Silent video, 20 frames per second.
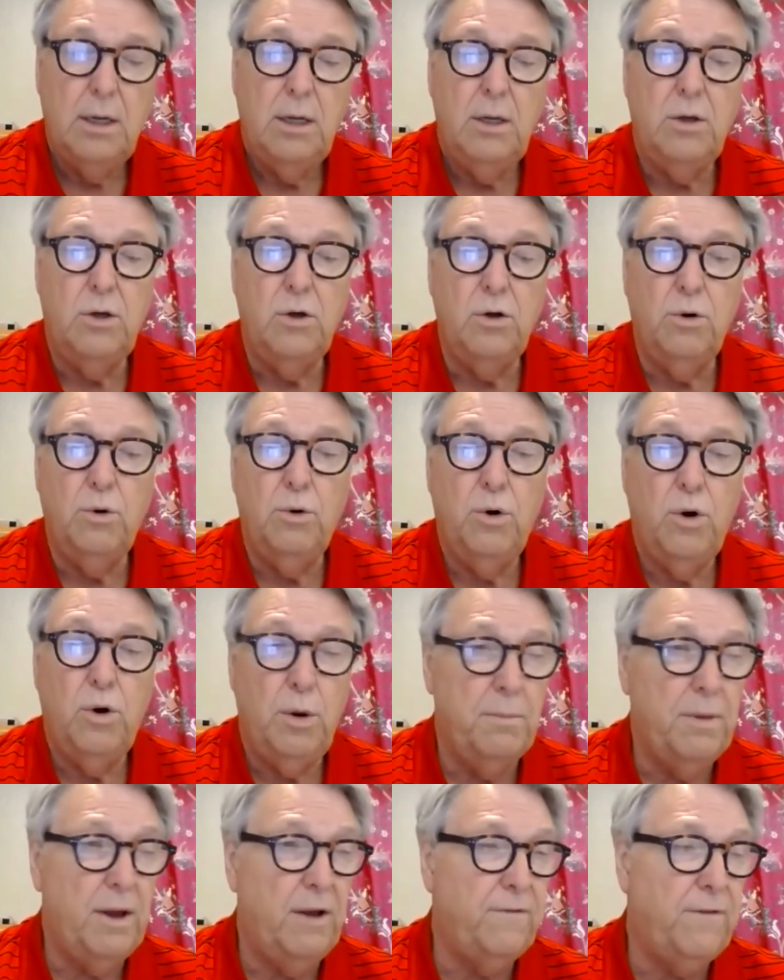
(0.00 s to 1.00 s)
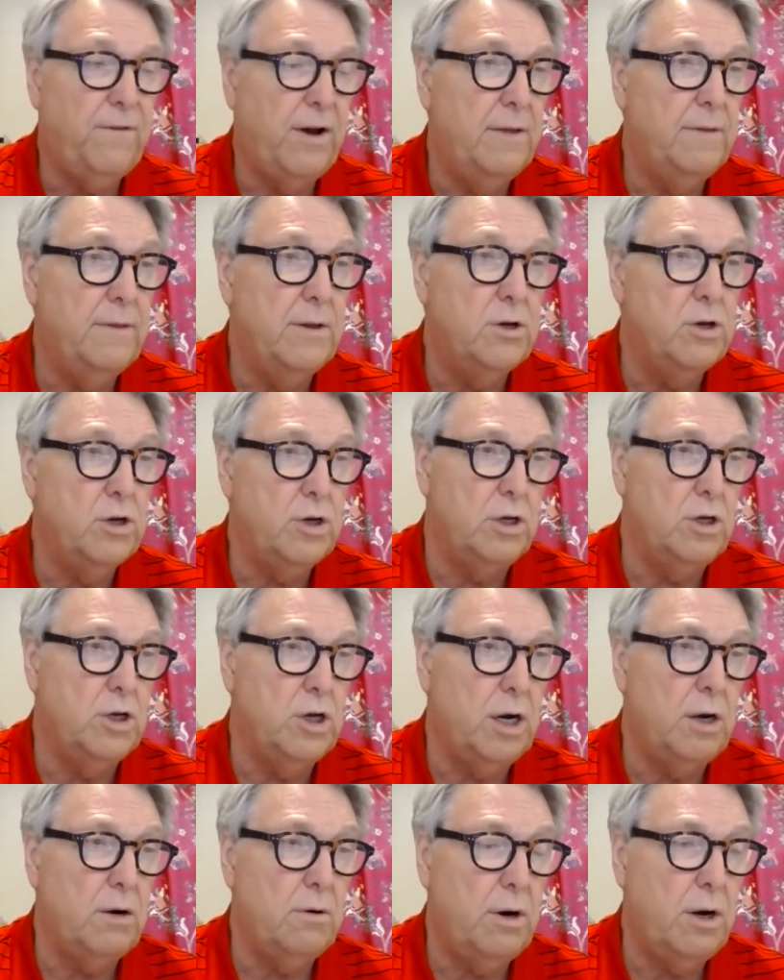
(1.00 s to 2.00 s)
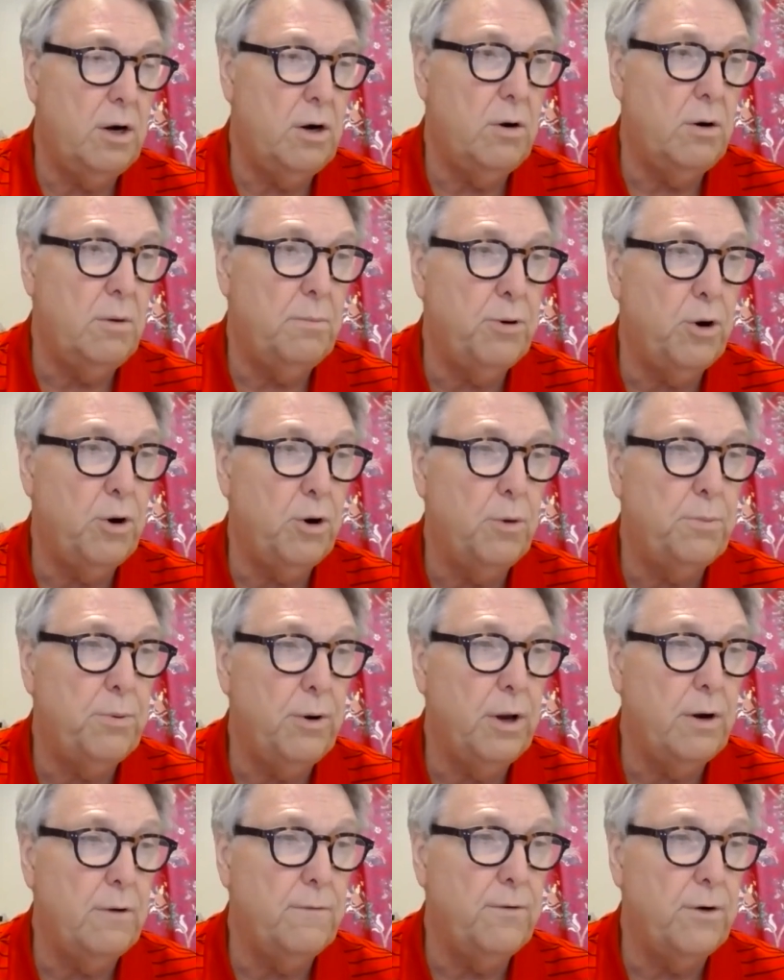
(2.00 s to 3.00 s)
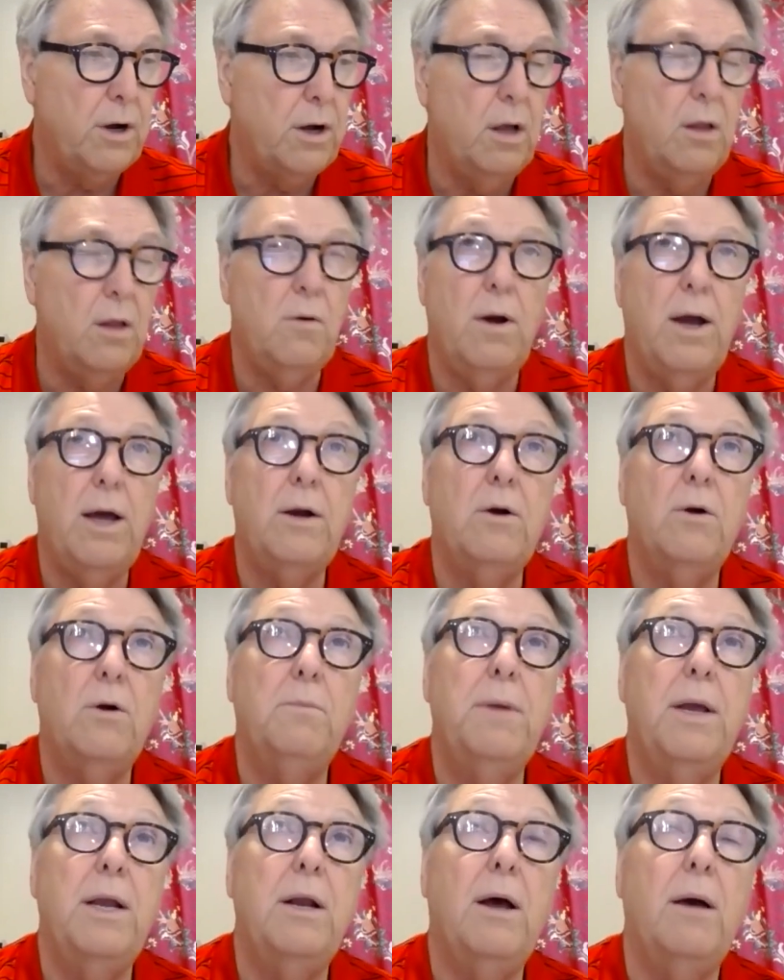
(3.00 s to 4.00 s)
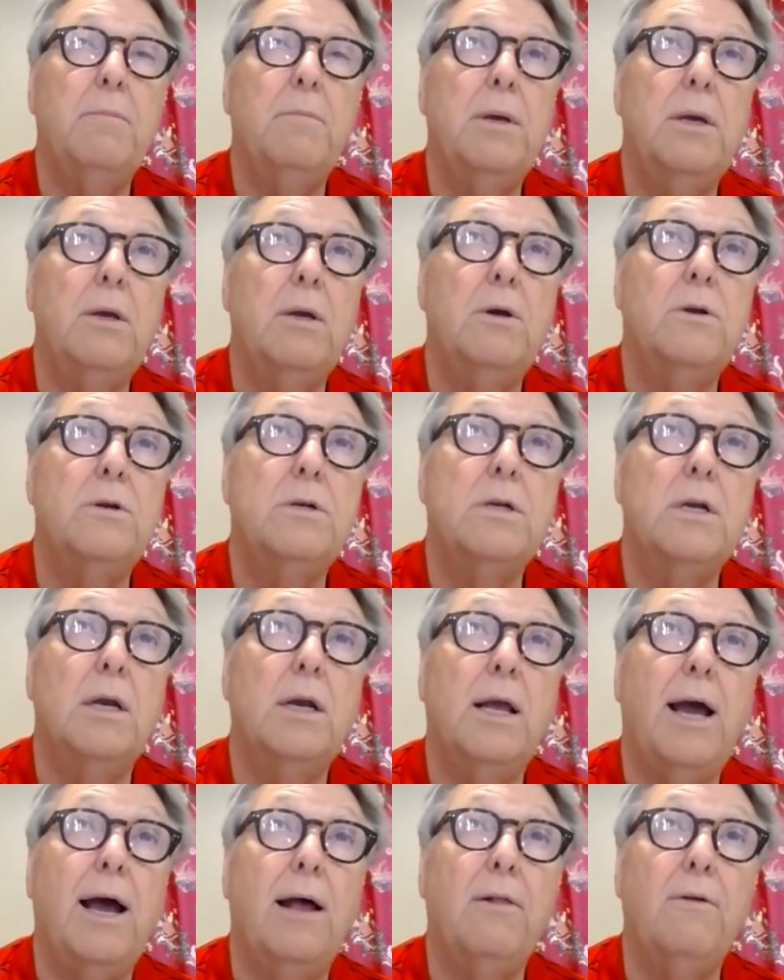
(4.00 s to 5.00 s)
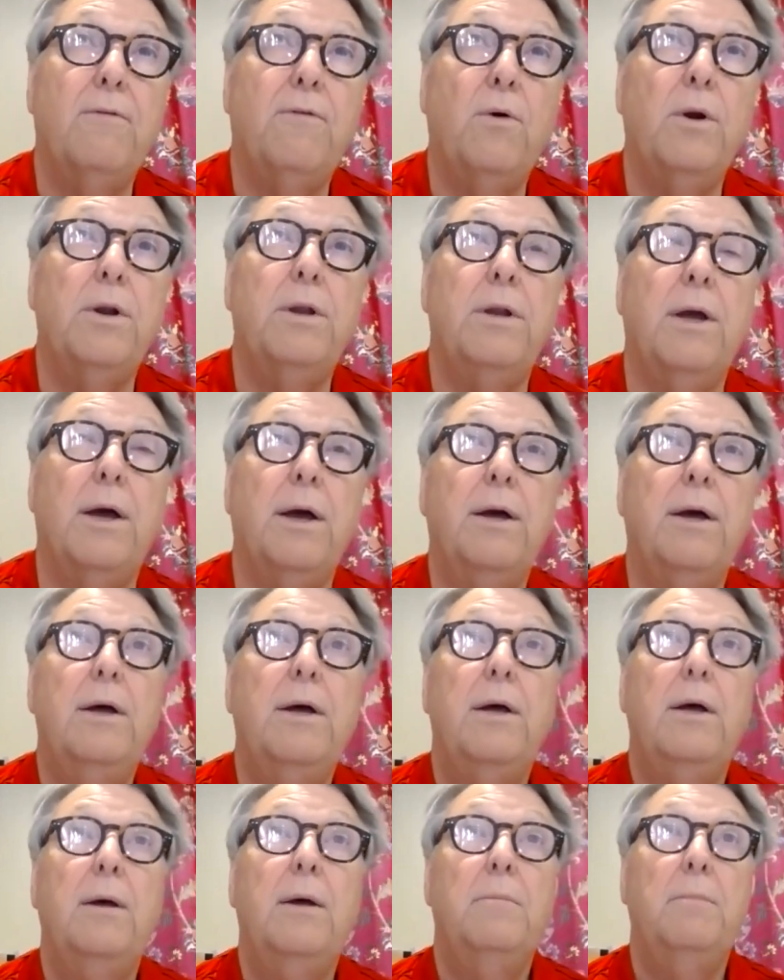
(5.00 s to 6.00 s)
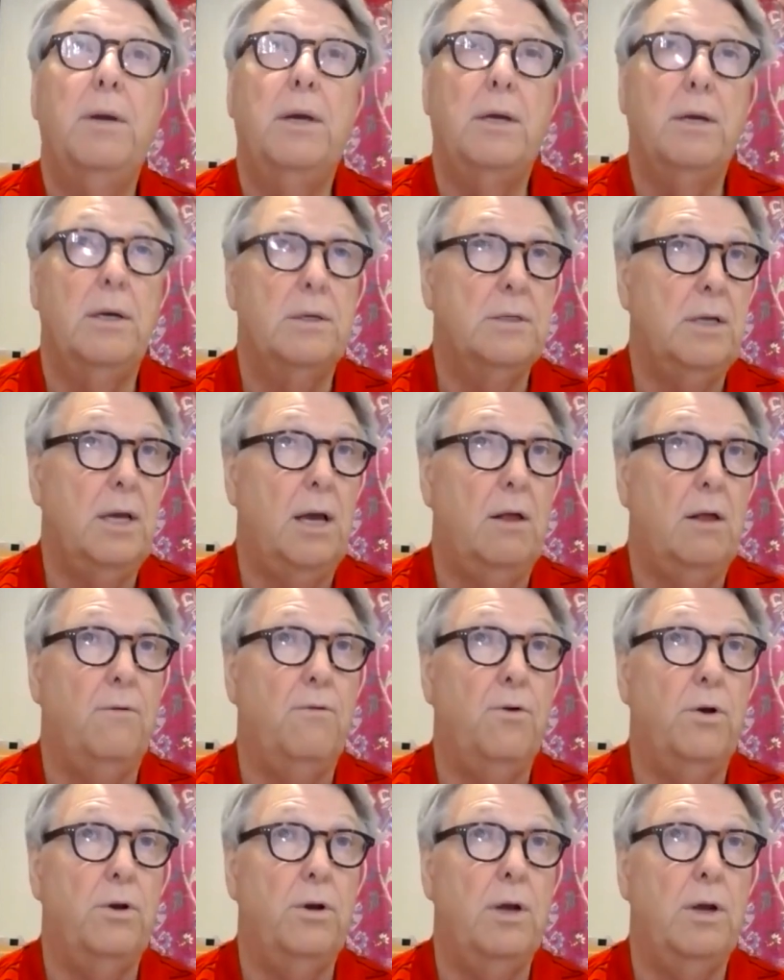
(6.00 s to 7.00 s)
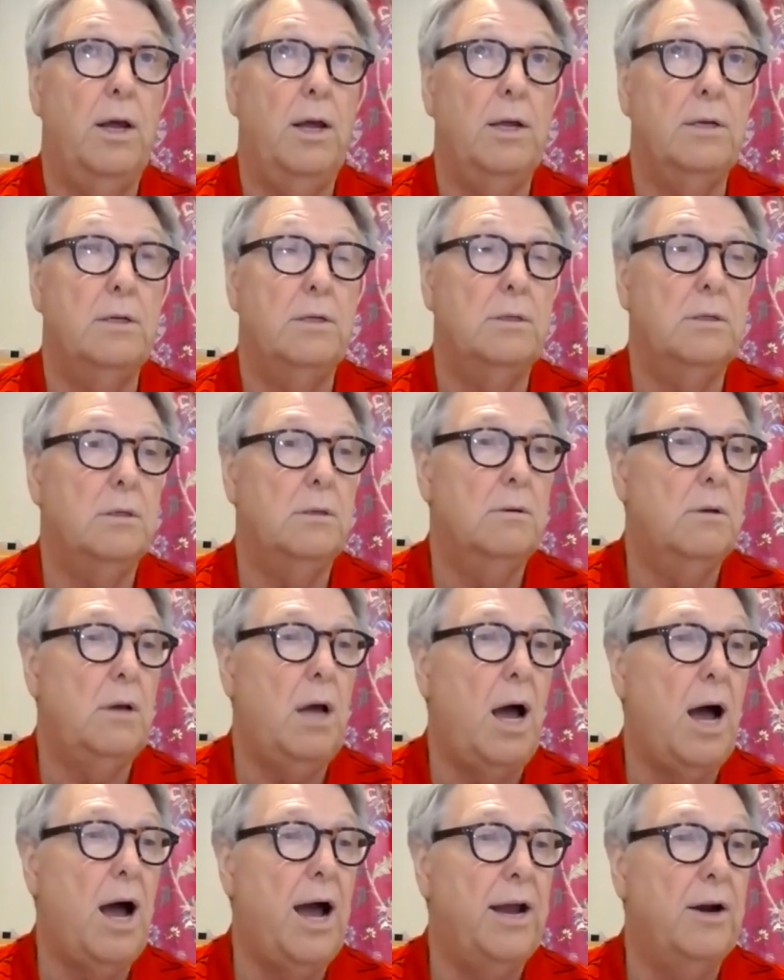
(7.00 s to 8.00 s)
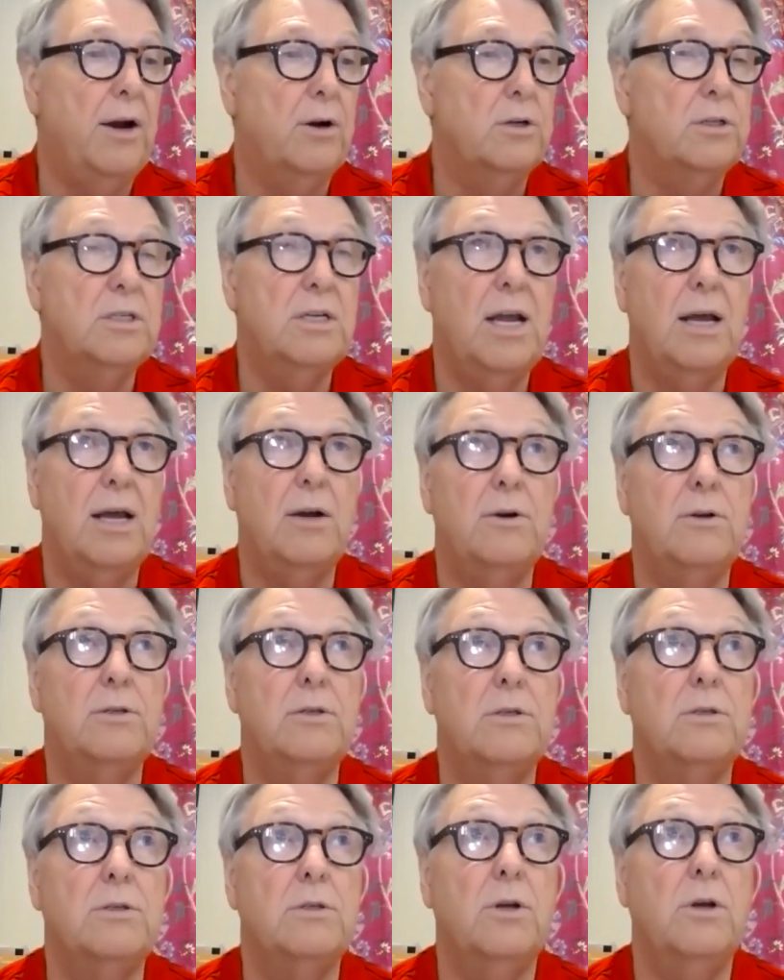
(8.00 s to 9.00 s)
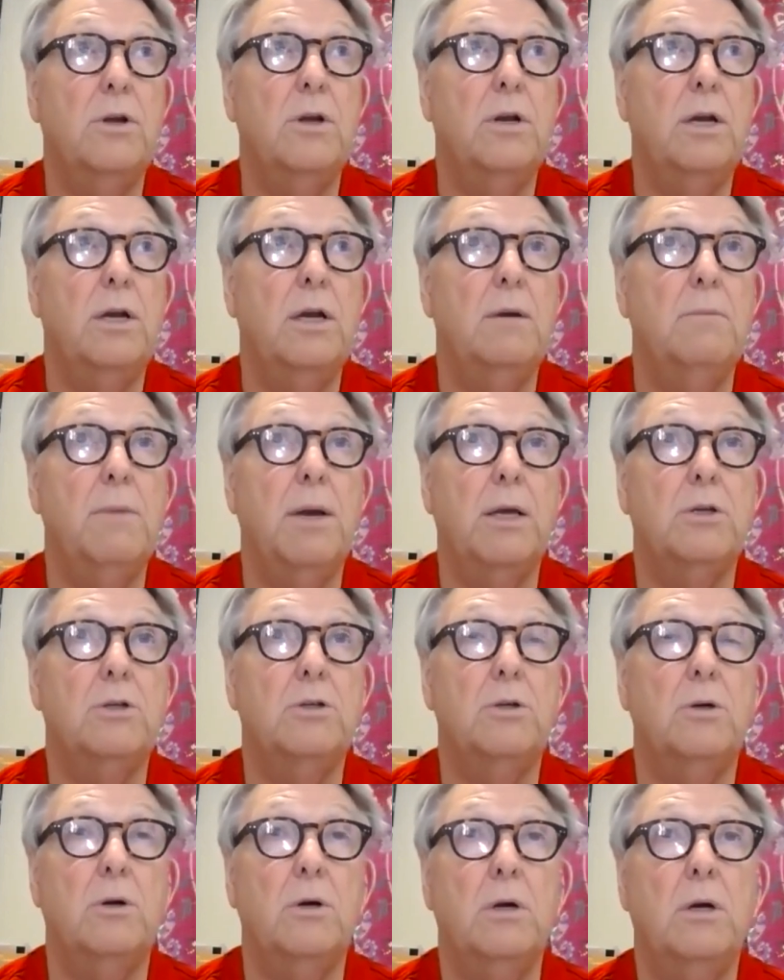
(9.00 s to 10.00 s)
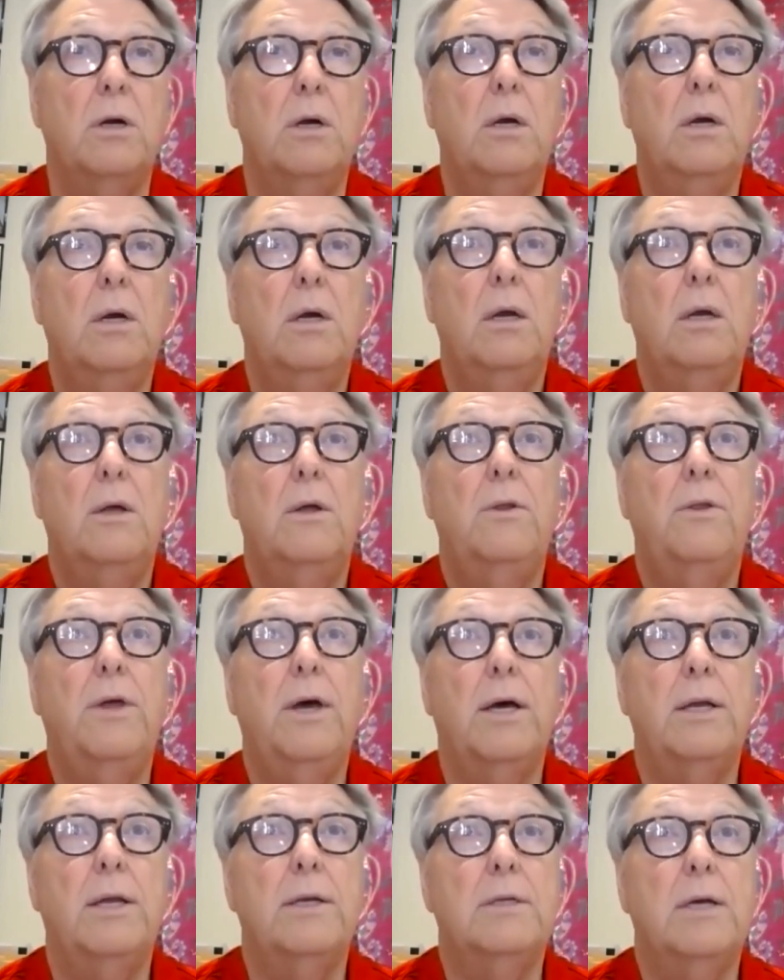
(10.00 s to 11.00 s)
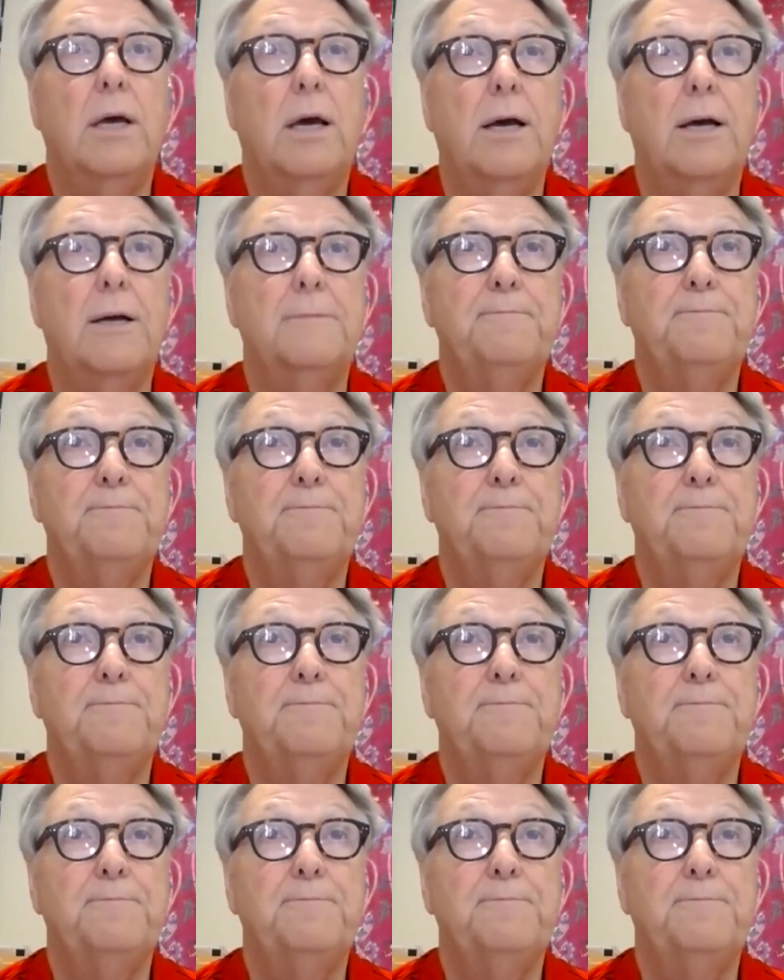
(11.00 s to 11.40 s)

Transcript: you may find that a generator appropriate for Colorado may not be used in California because California has higher standards, and so you need to make sure that